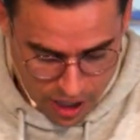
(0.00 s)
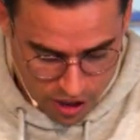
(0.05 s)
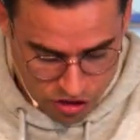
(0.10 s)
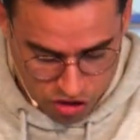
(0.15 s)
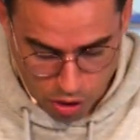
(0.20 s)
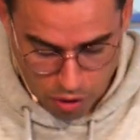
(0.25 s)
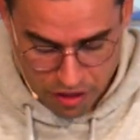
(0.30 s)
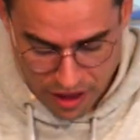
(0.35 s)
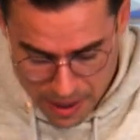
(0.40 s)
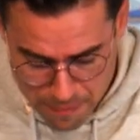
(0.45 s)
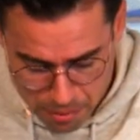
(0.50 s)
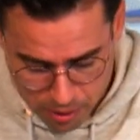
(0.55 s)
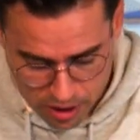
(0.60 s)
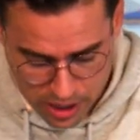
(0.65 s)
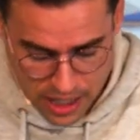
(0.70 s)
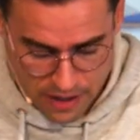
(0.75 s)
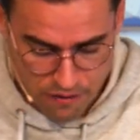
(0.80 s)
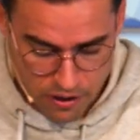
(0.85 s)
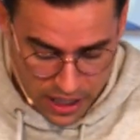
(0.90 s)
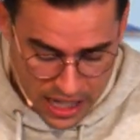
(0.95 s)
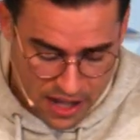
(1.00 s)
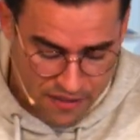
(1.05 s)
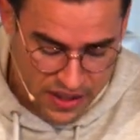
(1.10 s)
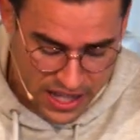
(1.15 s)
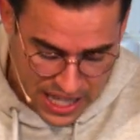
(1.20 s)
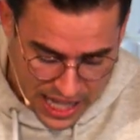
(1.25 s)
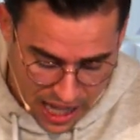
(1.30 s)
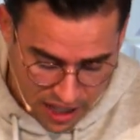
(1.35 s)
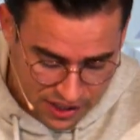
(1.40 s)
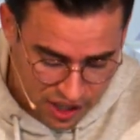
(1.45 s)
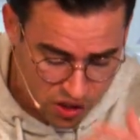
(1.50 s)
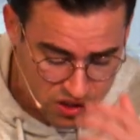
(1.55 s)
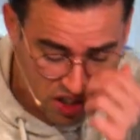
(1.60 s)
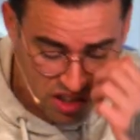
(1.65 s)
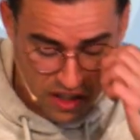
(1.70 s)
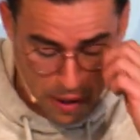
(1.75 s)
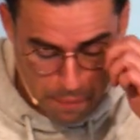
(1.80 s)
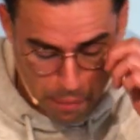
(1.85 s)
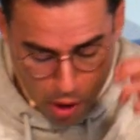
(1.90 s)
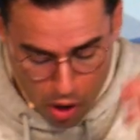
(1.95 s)
So they believe, again, that egalitarians
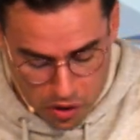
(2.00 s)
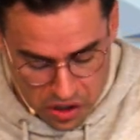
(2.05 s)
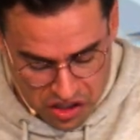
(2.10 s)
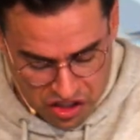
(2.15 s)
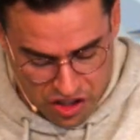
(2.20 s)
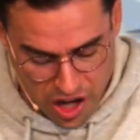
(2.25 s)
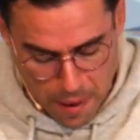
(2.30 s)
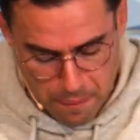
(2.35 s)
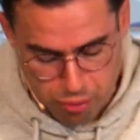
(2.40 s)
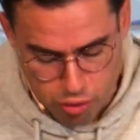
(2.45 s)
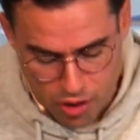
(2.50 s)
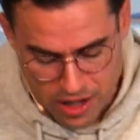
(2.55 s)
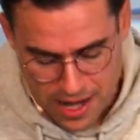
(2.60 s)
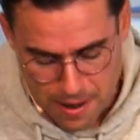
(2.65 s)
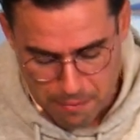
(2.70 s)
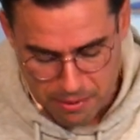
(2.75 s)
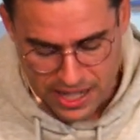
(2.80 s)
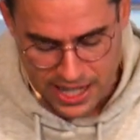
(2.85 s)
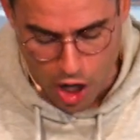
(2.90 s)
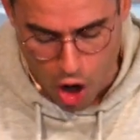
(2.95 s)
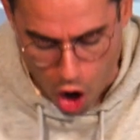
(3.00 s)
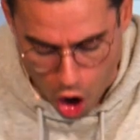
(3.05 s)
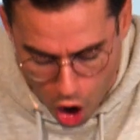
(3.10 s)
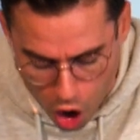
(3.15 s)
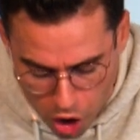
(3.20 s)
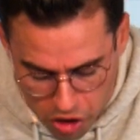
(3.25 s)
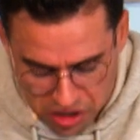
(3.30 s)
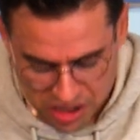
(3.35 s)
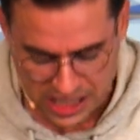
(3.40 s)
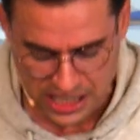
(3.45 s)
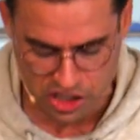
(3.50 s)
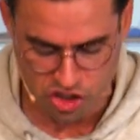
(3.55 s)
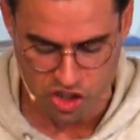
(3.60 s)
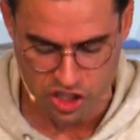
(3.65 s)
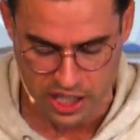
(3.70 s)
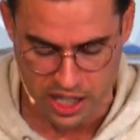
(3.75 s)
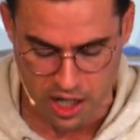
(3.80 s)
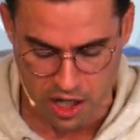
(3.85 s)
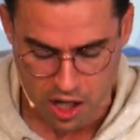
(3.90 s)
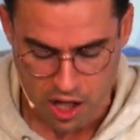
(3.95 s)
say Paul is not prohibiting all
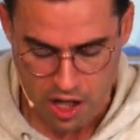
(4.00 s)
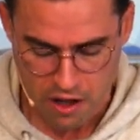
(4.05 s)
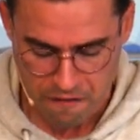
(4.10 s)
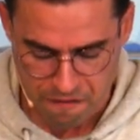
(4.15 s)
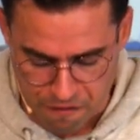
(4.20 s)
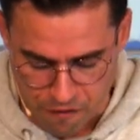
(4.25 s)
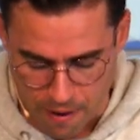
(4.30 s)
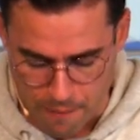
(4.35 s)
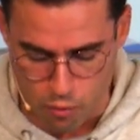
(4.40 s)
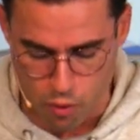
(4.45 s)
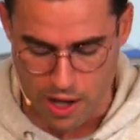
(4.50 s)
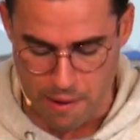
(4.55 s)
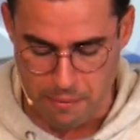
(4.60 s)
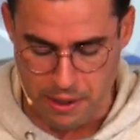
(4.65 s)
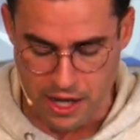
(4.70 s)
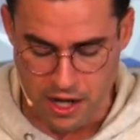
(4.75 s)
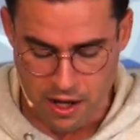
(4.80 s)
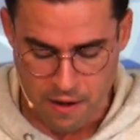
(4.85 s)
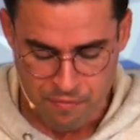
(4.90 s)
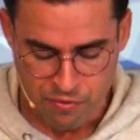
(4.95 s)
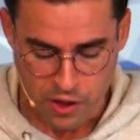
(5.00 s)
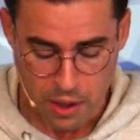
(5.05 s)
teaching from women,